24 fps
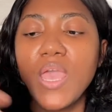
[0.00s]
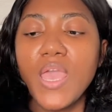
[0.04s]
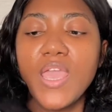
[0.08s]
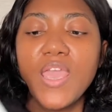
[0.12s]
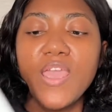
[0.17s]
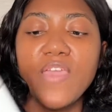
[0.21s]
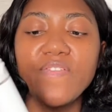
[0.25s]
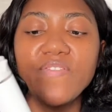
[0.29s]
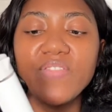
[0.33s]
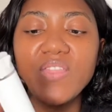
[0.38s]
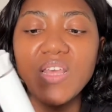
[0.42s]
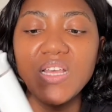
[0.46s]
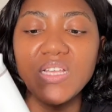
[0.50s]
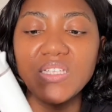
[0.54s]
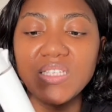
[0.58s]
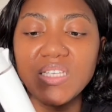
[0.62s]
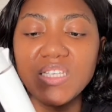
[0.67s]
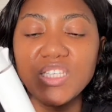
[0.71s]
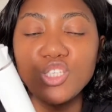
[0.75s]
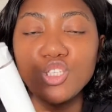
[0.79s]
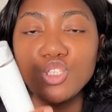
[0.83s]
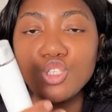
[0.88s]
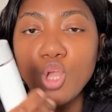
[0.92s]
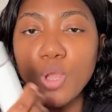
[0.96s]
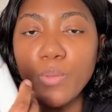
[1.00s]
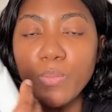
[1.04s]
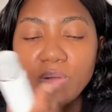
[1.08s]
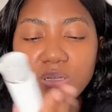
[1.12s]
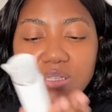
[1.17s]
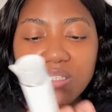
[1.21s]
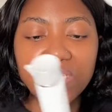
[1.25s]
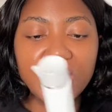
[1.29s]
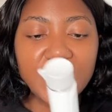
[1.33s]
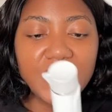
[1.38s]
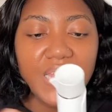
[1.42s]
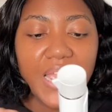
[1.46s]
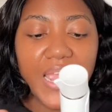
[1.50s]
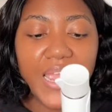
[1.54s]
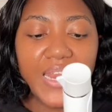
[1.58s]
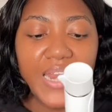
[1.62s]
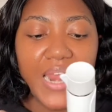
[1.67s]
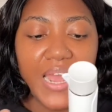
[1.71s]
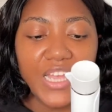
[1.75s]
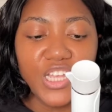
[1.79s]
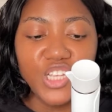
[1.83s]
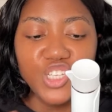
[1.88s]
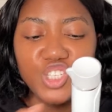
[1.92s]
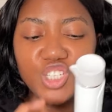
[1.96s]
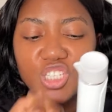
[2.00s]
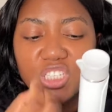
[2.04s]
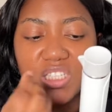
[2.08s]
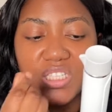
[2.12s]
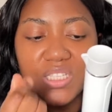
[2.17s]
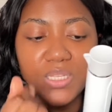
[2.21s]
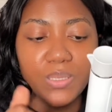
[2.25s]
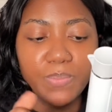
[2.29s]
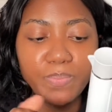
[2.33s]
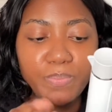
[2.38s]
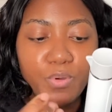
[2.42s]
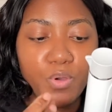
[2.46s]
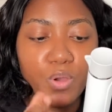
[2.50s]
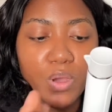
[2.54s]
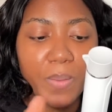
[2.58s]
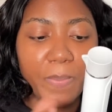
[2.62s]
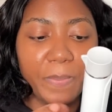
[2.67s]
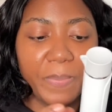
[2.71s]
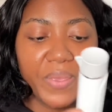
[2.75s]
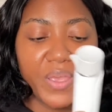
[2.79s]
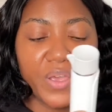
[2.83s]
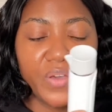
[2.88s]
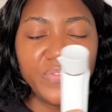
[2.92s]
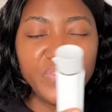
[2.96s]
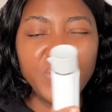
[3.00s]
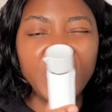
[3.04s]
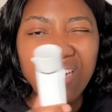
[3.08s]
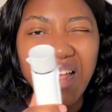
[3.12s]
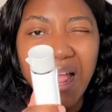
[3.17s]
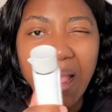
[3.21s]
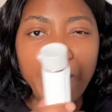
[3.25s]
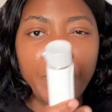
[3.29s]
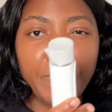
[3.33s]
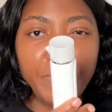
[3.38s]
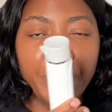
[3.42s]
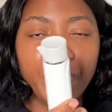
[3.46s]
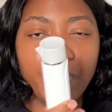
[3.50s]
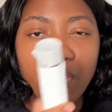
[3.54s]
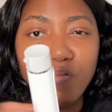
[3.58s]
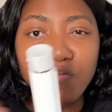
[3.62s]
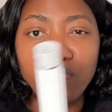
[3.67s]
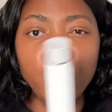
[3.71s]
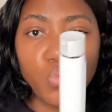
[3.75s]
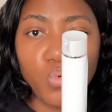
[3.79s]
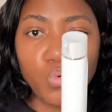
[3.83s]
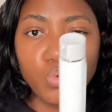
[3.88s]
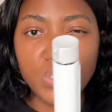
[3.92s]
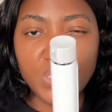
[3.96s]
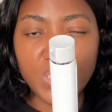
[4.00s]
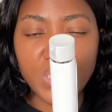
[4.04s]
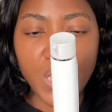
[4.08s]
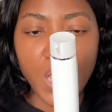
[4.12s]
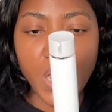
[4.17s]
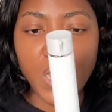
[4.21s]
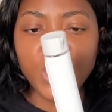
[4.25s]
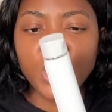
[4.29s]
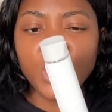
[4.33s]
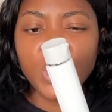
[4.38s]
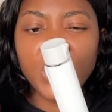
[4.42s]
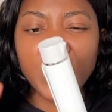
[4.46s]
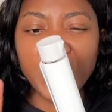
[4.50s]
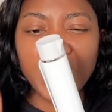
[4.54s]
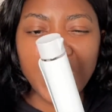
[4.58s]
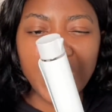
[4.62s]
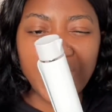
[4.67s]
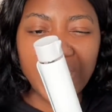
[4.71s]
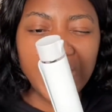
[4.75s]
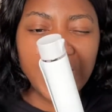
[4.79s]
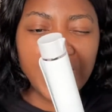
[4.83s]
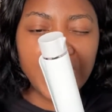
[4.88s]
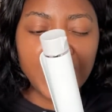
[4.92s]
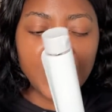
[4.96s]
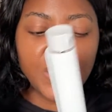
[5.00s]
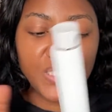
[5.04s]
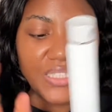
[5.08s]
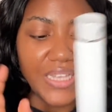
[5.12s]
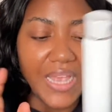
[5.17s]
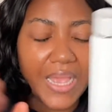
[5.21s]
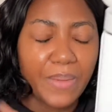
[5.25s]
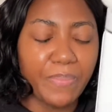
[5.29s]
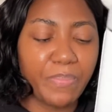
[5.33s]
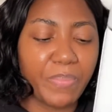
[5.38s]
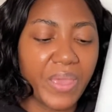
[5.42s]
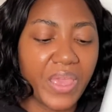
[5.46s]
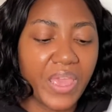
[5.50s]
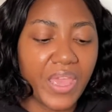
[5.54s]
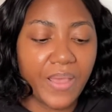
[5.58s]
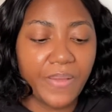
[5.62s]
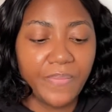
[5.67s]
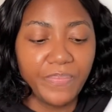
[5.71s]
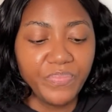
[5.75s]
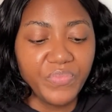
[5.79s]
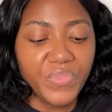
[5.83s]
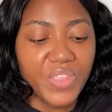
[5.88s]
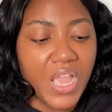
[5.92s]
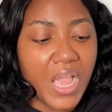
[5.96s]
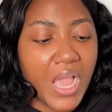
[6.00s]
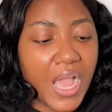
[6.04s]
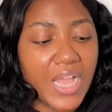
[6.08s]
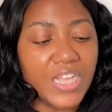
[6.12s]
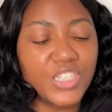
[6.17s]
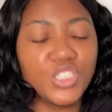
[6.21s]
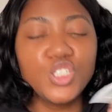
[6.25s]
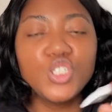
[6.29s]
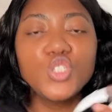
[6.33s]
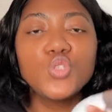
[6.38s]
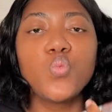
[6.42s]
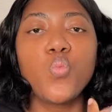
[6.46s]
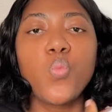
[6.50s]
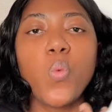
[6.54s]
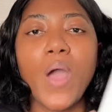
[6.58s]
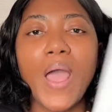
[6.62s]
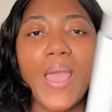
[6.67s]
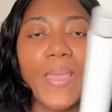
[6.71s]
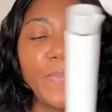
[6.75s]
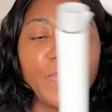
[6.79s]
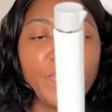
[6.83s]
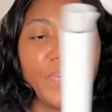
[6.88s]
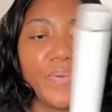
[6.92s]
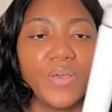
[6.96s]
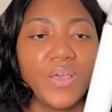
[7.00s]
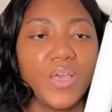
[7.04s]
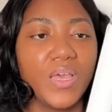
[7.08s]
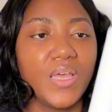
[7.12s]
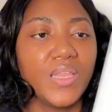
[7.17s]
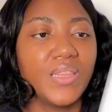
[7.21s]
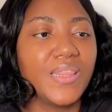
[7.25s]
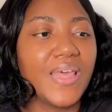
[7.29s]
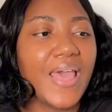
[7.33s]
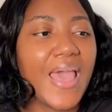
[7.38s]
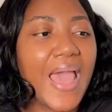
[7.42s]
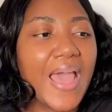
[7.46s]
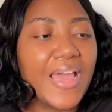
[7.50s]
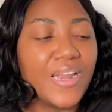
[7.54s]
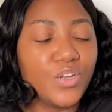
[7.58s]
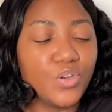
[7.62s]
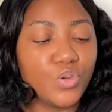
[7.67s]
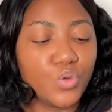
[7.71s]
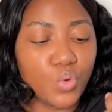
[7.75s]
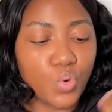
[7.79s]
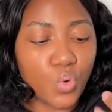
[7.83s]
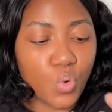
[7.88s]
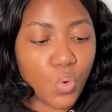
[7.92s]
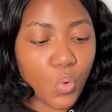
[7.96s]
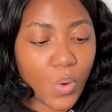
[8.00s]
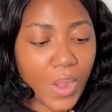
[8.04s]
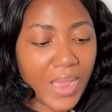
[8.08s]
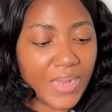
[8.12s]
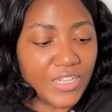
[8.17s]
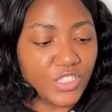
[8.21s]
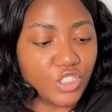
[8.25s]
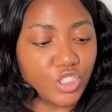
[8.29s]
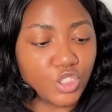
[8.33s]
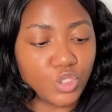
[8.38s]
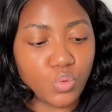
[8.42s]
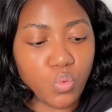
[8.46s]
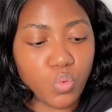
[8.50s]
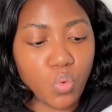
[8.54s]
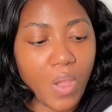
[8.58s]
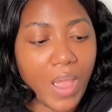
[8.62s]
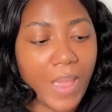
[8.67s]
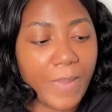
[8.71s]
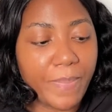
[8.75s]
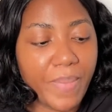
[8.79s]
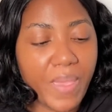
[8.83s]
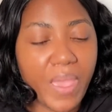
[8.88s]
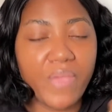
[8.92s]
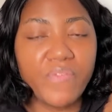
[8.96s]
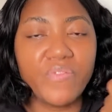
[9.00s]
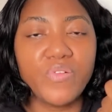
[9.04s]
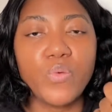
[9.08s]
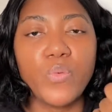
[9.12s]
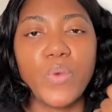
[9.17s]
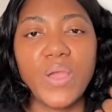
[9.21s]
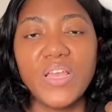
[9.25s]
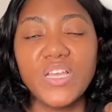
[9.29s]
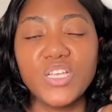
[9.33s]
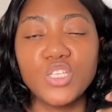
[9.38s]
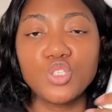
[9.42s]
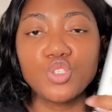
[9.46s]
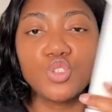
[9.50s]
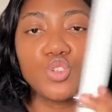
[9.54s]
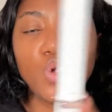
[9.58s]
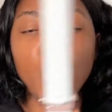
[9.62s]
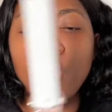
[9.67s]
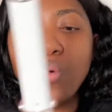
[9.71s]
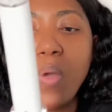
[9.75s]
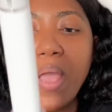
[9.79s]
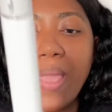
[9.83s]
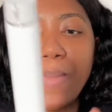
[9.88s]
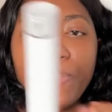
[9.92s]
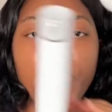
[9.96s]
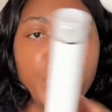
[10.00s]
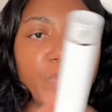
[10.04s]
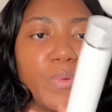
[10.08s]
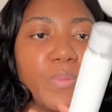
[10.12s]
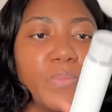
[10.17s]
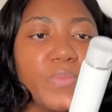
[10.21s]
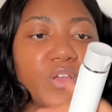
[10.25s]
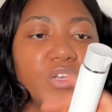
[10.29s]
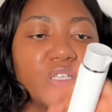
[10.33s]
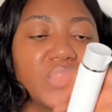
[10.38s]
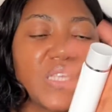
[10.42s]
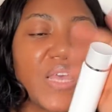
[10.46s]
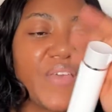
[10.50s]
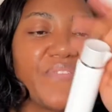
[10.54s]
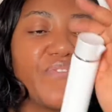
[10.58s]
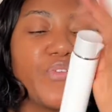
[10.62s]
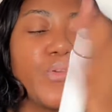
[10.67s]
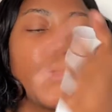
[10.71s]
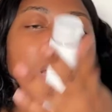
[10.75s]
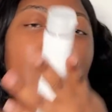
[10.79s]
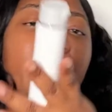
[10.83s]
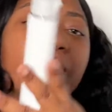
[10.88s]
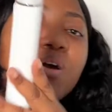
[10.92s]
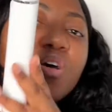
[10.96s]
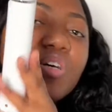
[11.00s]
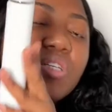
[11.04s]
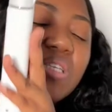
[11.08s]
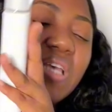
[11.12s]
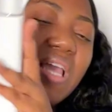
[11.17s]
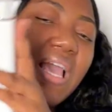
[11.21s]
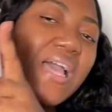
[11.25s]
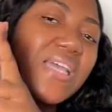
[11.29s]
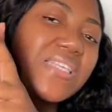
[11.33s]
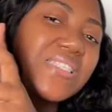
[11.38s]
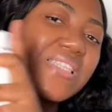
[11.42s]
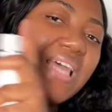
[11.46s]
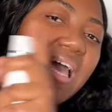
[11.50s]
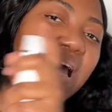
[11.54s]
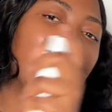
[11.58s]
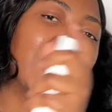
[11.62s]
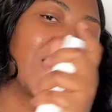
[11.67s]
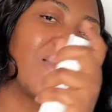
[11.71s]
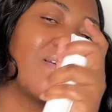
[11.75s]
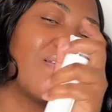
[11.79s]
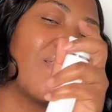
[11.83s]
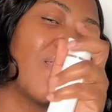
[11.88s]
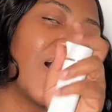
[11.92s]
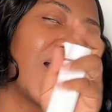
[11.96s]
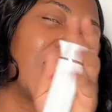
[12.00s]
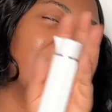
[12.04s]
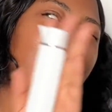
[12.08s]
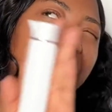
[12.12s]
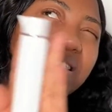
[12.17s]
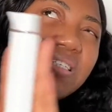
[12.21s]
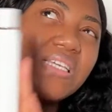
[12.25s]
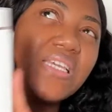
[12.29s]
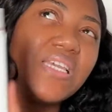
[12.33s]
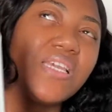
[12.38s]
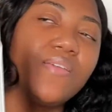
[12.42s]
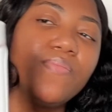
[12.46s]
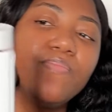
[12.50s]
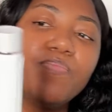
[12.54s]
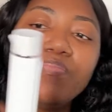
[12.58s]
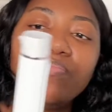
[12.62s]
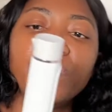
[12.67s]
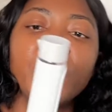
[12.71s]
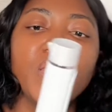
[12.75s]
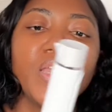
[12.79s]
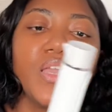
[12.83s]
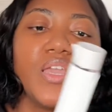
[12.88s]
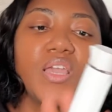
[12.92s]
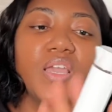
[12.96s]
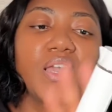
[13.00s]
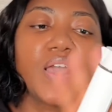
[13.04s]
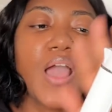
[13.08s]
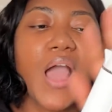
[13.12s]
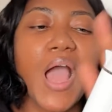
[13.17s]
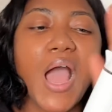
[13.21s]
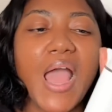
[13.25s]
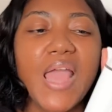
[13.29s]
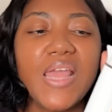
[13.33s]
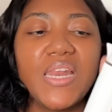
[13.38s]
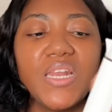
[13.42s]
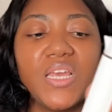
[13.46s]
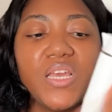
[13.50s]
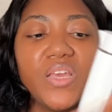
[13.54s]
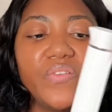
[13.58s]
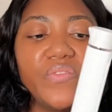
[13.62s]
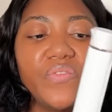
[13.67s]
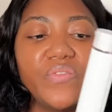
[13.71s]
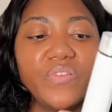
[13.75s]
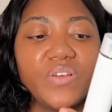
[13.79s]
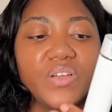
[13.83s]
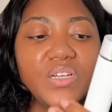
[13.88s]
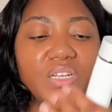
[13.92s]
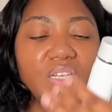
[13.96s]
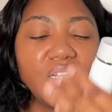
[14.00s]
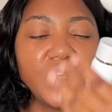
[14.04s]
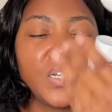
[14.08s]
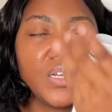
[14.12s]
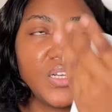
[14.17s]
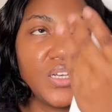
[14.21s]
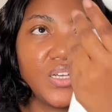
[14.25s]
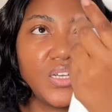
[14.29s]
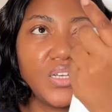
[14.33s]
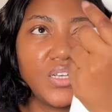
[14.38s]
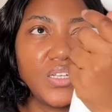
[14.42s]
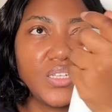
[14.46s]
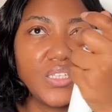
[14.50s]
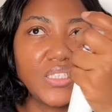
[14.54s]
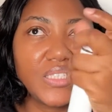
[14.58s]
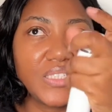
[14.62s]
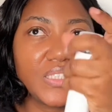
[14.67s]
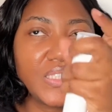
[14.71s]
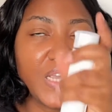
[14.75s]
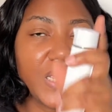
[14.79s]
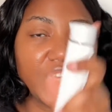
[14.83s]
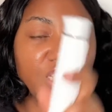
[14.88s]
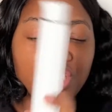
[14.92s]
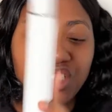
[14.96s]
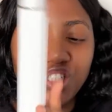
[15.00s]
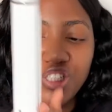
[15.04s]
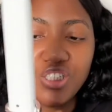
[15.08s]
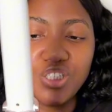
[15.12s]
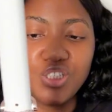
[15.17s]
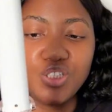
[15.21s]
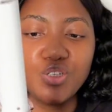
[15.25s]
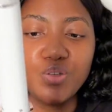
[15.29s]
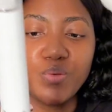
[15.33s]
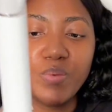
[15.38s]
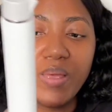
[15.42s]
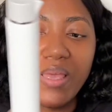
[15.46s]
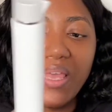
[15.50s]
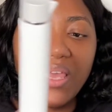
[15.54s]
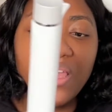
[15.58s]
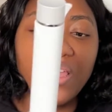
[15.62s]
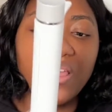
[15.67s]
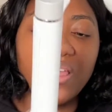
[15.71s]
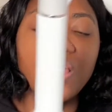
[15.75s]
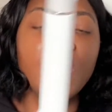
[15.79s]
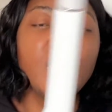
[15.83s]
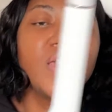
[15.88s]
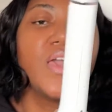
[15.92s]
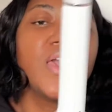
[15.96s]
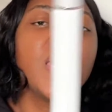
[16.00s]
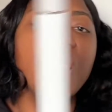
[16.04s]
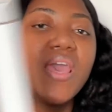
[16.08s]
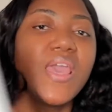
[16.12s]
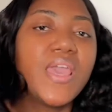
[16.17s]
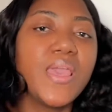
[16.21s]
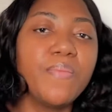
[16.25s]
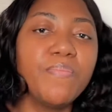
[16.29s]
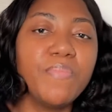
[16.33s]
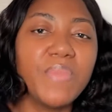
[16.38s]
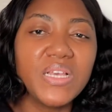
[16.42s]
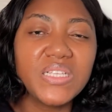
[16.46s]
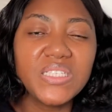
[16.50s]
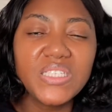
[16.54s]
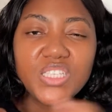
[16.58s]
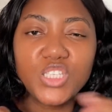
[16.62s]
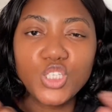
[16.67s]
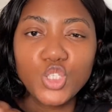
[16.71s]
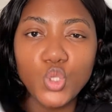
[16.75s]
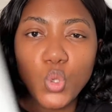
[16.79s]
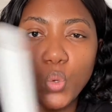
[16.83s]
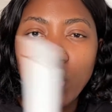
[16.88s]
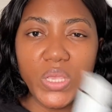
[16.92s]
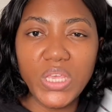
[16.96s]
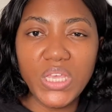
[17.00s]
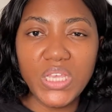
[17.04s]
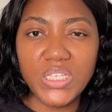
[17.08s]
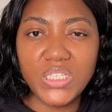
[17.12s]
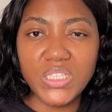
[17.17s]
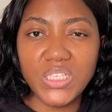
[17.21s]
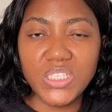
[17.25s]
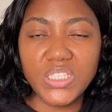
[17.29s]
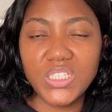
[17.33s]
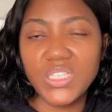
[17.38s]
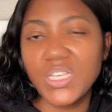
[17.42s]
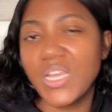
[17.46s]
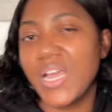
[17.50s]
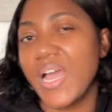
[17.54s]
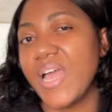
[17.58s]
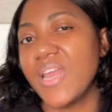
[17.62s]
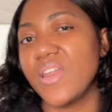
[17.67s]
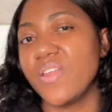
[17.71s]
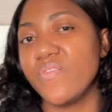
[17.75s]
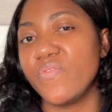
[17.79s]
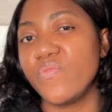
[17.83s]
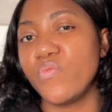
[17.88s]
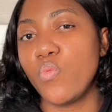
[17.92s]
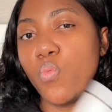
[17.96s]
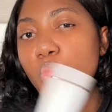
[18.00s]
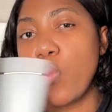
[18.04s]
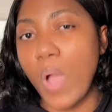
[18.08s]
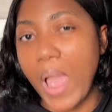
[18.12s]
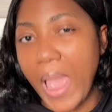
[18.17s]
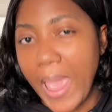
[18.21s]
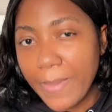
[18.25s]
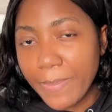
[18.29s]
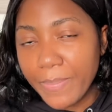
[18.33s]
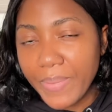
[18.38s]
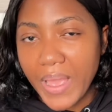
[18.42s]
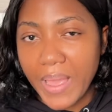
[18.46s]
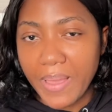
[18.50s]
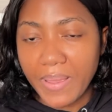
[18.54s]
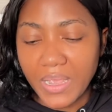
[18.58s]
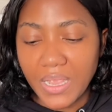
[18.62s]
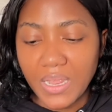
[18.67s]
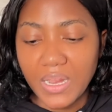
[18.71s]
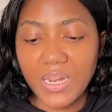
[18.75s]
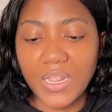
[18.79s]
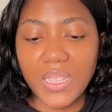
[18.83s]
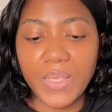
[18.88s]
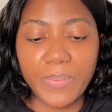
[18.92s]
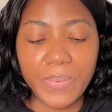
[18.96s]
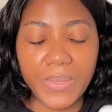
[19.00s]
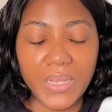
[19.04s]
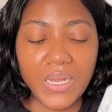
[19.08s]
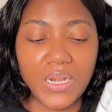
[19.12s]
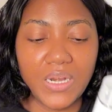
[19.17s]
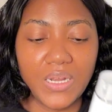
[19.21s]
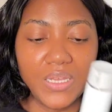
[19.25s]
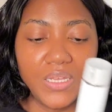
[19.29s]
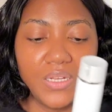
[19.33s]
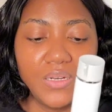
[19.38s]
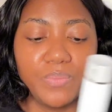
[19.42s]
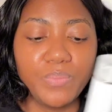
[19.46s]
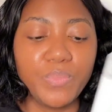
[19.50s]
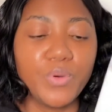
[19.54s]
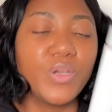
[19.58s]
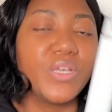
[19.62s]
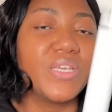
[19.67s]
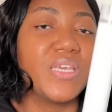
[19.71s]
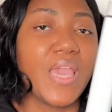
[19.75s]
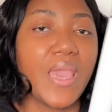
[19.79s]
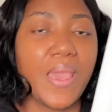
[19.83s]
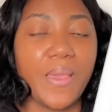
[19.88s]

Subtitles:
If there's a stubborn stain, I could just put a bit of damp of water, just a little tad bit, and just wipe the handle and just wipe everywhere. It's so wipeable because I feel like because it has that glidey kind of texture to it, it makes it so easy to kind of wipe and keep clean. But yeah,